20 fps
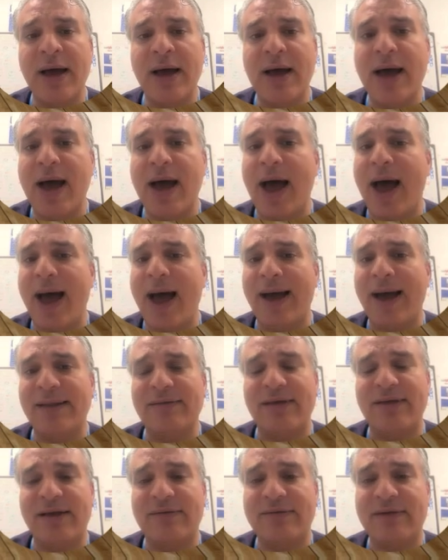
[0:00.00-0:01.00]
and the
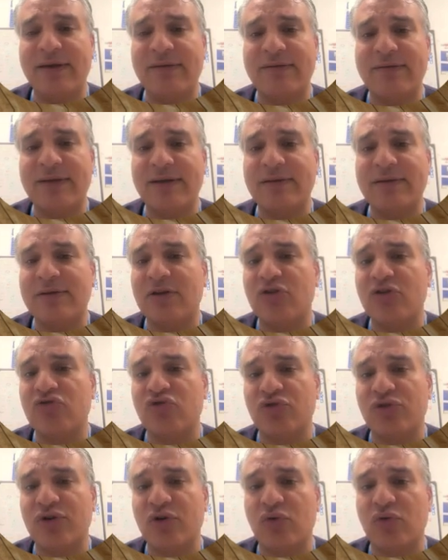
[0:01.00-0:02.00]
assistant should
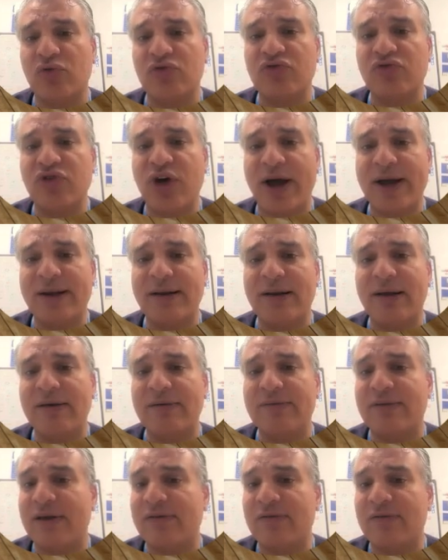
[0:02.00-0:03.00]
reconcile
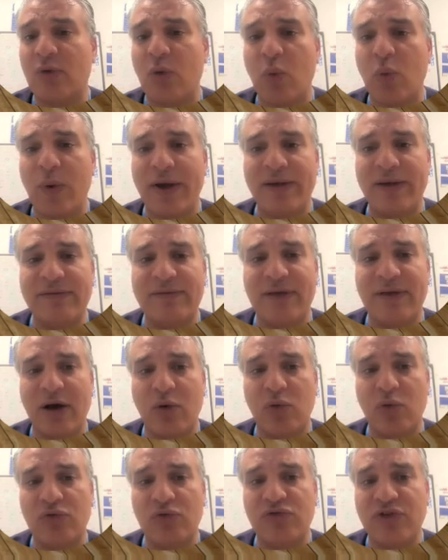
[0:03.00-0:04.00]
this with the
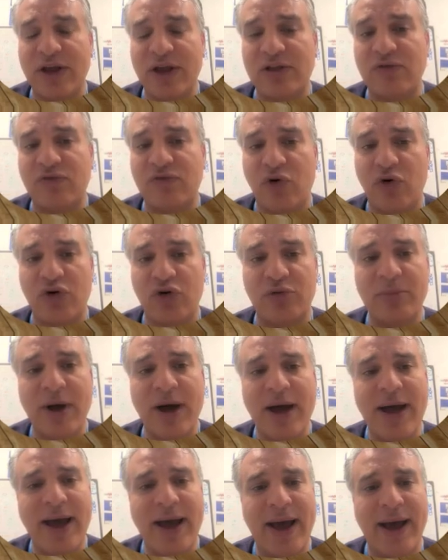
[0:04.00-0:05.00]
consent form,
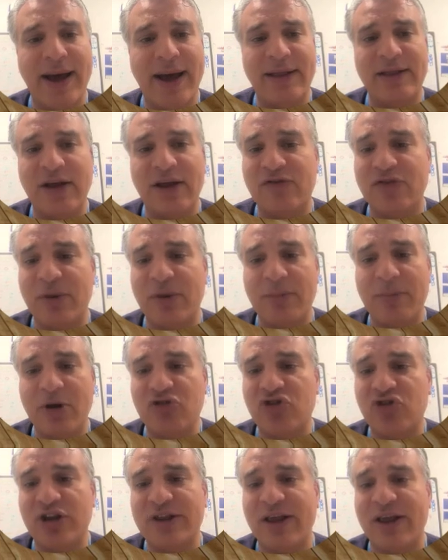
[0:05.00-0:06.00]
and if the patient
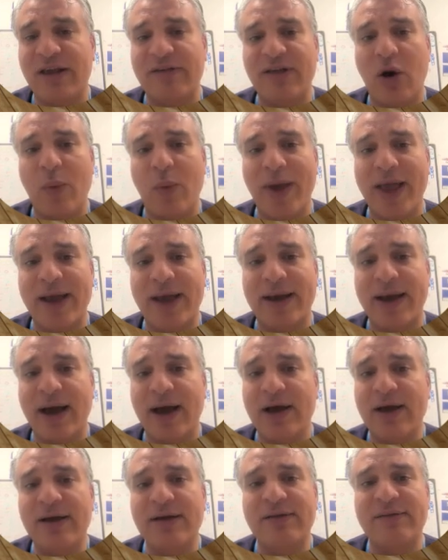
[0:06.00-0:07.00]
is awake,
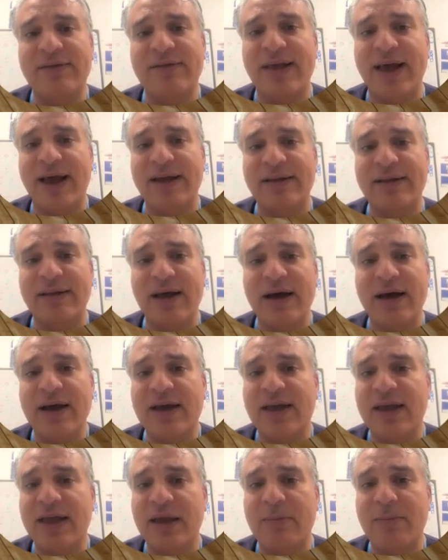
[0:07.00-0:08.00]
then he
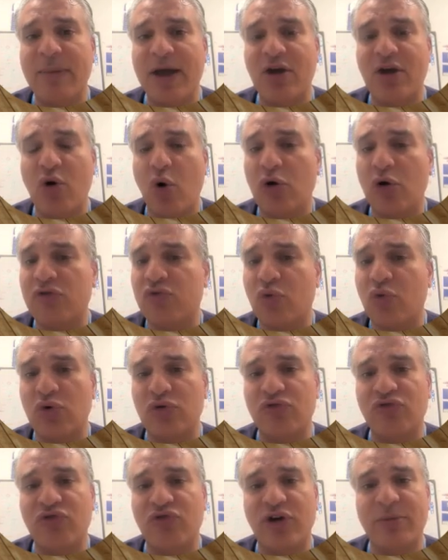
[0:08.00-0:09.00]
may also
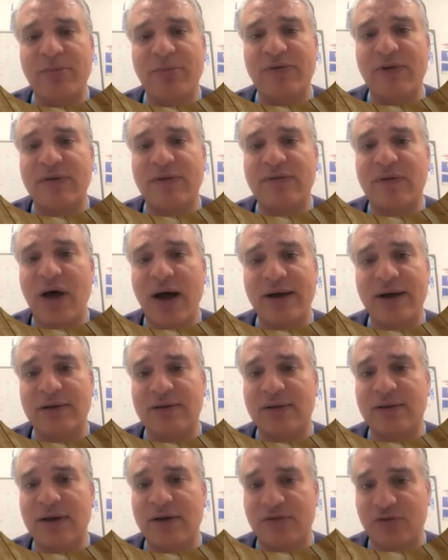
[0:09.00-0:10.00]
confirm the site
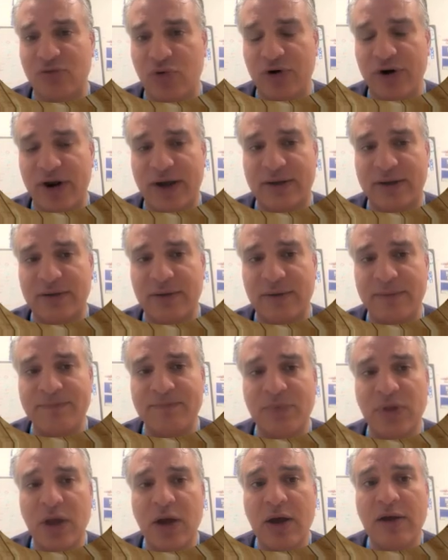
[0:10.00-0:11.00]
is correct.
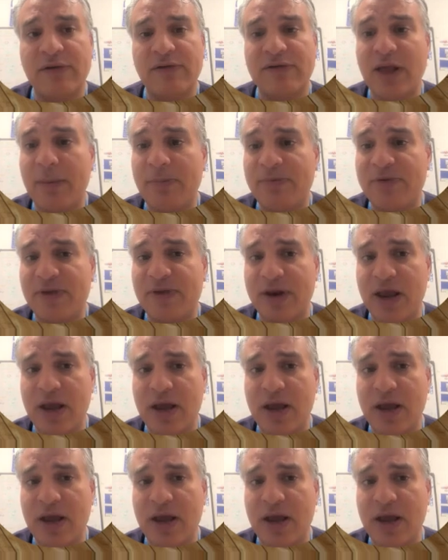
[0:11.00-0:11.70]
Step 3,